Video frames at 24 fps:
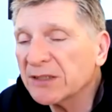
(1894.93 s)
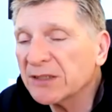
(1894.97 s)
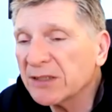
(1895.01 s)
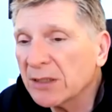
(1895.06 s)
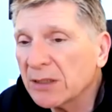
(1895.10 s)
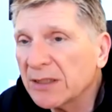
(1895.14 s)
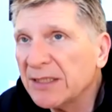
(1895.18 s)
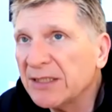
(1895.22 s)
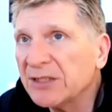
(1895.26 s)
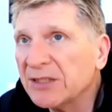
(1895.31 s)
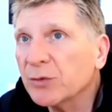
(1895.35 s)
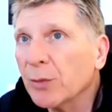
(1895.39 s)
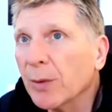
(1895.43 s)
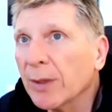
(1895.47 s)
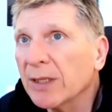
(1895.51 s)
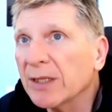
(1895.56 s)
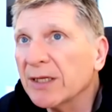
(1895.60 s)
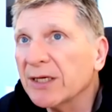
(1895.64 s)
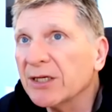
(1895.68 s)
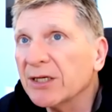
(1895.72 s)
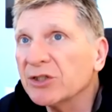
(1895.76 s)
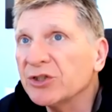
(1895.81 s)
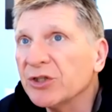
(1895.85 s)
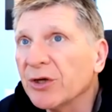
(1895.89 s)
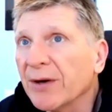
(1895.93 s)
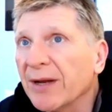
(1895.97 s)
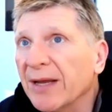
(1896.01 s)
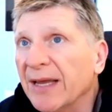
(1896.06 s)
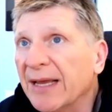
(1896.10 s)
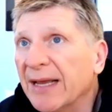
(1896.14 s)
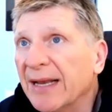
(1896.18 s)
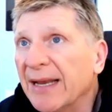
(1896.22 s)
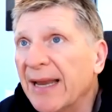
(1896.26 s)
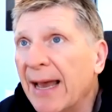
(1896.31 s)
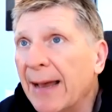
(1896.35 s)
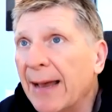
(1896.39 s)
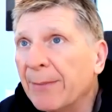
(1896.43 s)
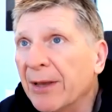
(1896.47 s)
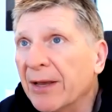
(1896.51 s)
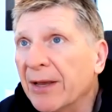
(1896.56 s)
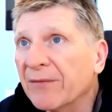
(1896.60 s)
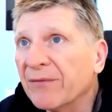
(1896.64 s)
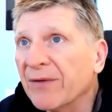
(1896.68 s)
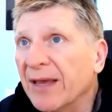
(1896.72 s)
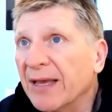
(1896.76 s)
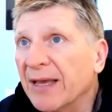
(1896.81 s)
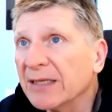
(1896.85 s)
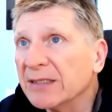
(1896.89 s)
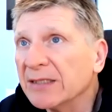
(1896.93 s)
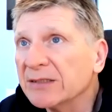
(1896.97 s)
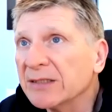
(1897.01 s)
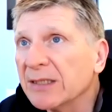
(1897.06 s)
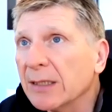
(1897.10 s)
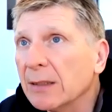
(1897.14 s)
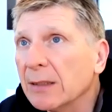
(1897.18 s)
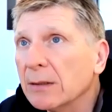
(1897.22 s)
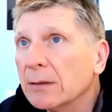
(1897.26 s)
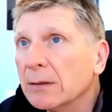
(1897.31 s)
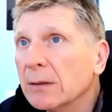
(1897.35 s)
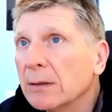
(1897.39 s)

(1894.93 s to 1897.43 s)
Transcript: to lease really is your economic vacancy.